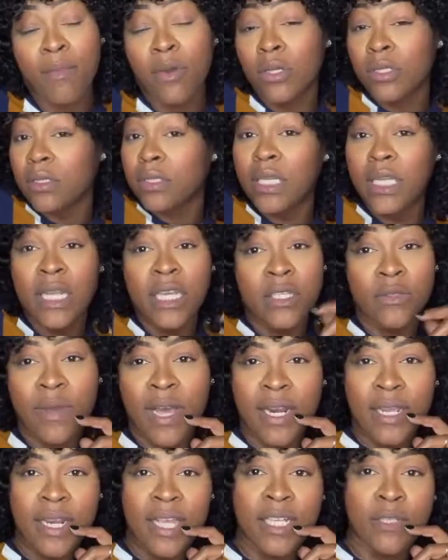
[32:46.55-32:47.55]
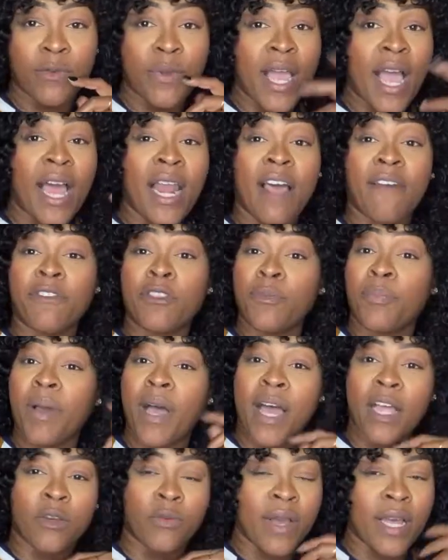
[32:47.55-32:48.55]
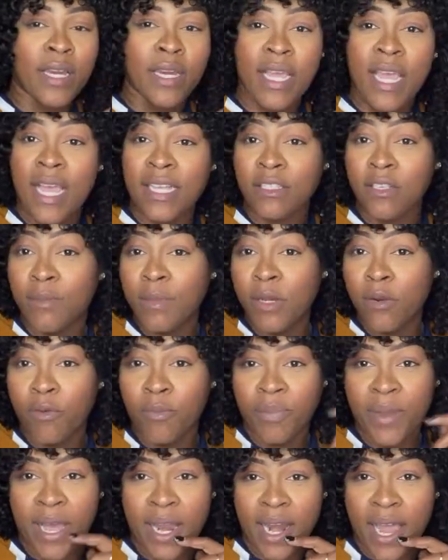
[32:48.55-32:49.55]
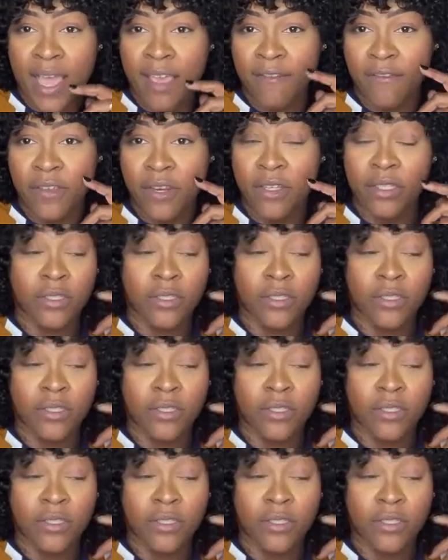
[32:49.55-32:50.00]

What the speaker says: But it is what it is. We all have to part one day, so me look for life, you know.